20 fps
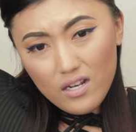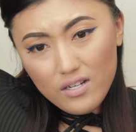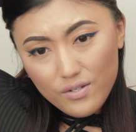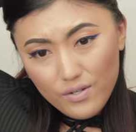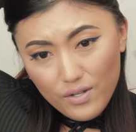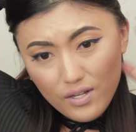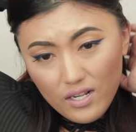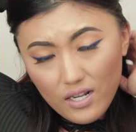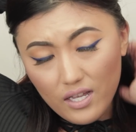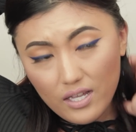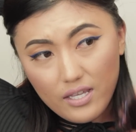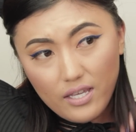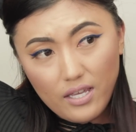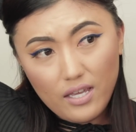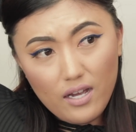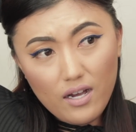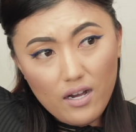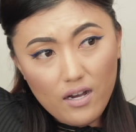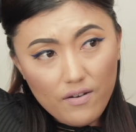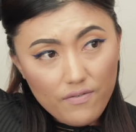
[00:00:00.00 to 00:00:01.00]
like
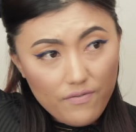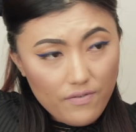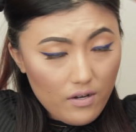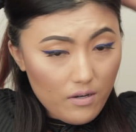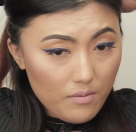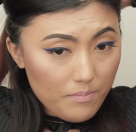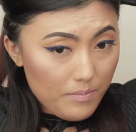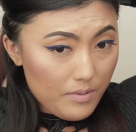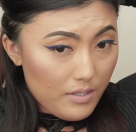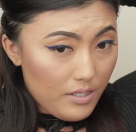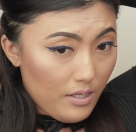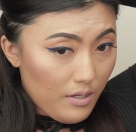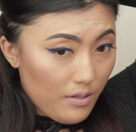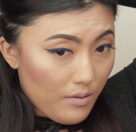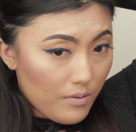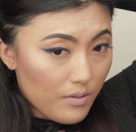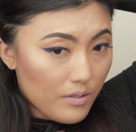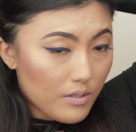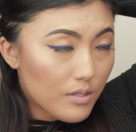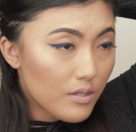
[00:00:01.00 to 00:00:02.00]
a half
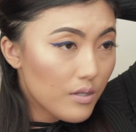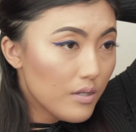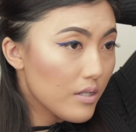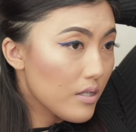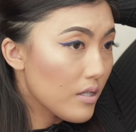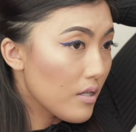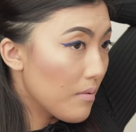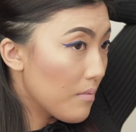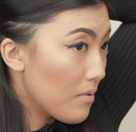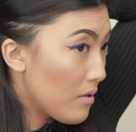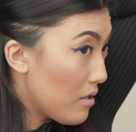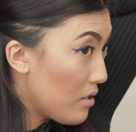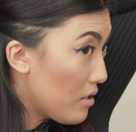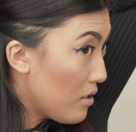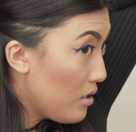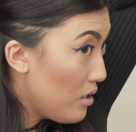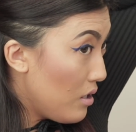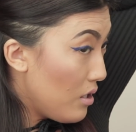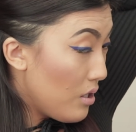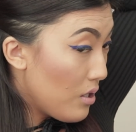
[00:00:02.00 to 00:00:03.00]
updo, so it's not
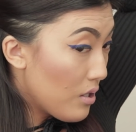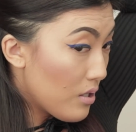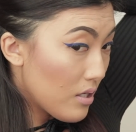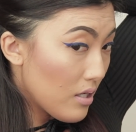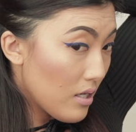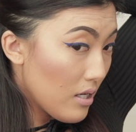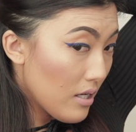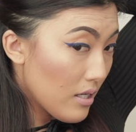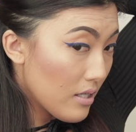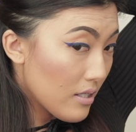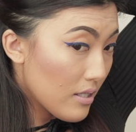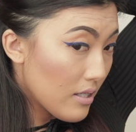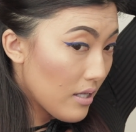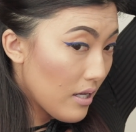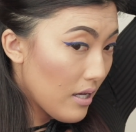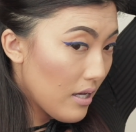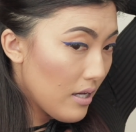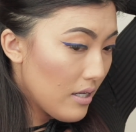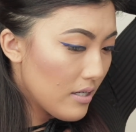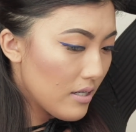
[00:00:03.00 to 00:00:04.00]
gonna look like
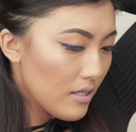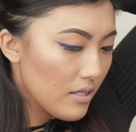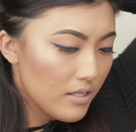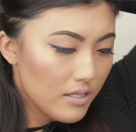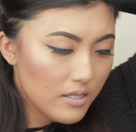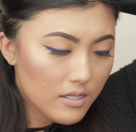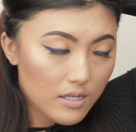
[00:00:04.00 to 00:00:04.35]
that.